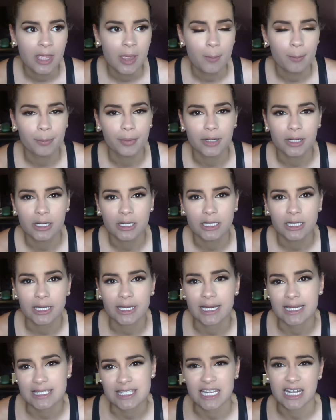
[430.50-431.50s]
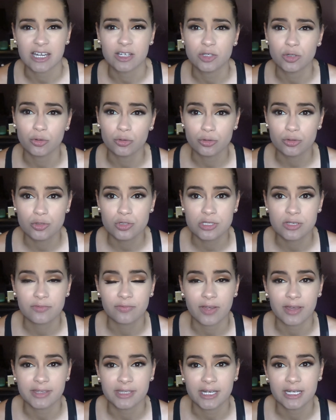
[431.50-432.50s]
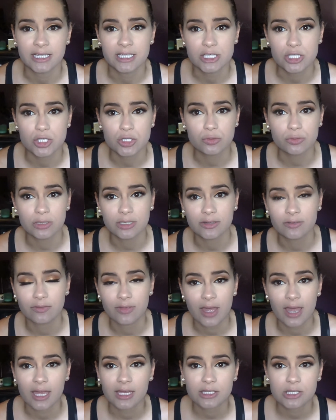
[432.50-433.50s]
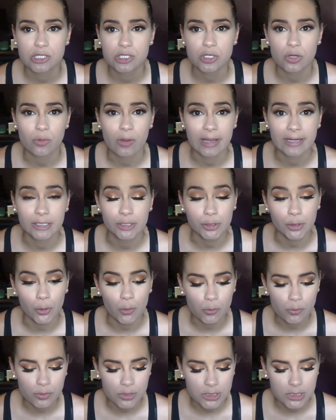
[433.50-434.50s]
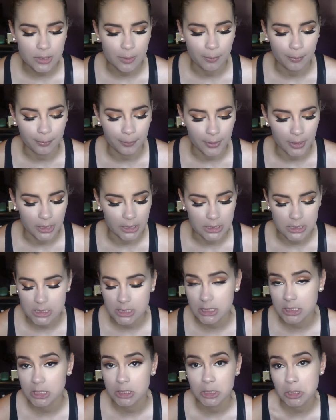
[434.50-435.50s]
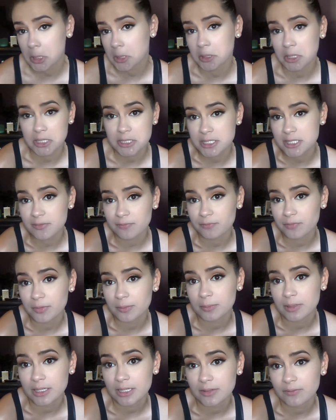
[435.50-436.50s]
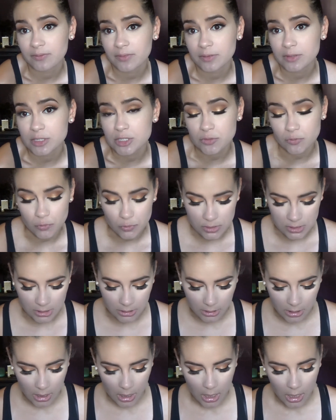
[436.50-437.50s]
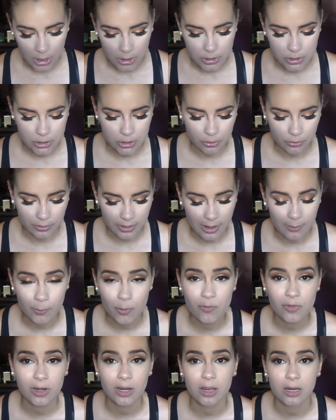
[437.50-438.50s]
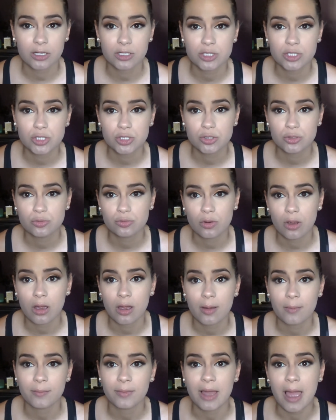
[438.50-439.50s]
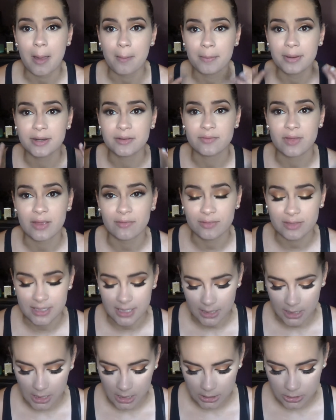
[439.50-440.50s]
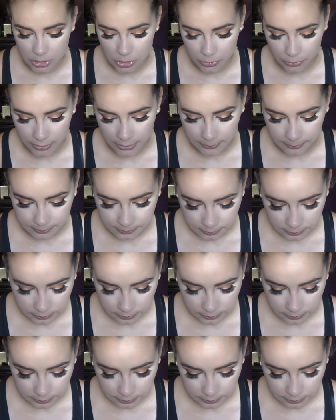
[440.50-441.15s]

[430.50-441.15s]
but like I said, I don't usually find that I need to do any of that, so I don't. But yeah, that's it for my foundation routine. So now moving on to a bit of everyday contouring.